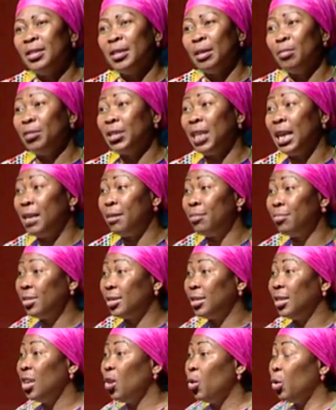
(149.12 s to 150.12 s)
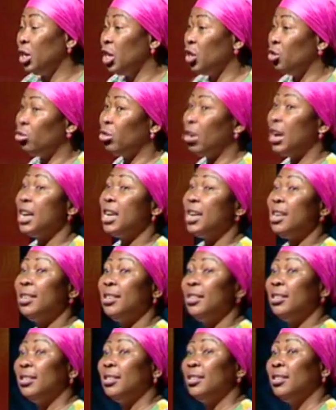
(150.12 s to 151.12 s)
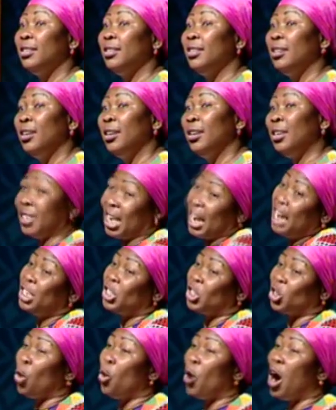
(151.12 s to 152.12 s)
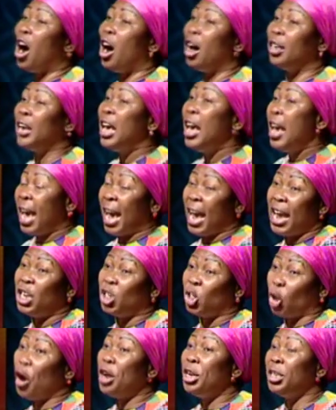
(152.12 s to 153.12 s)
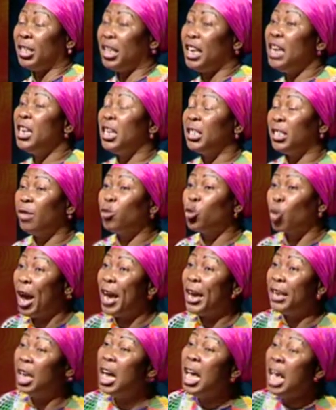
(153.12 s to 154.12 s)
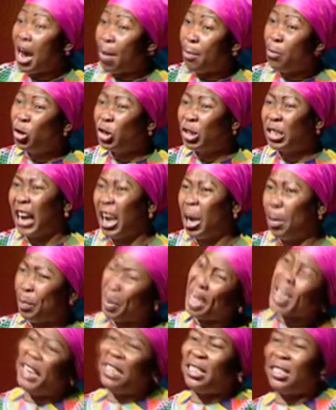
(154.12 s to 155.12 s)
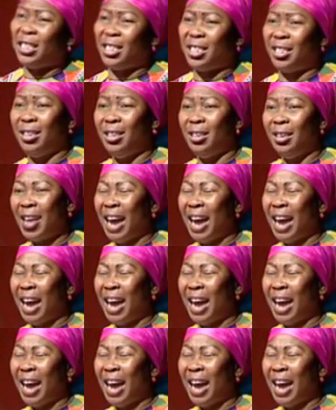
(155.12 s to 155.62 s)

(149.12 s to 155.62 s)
Sometimes when it rains so hard, hail joins in as if to add a musical beat.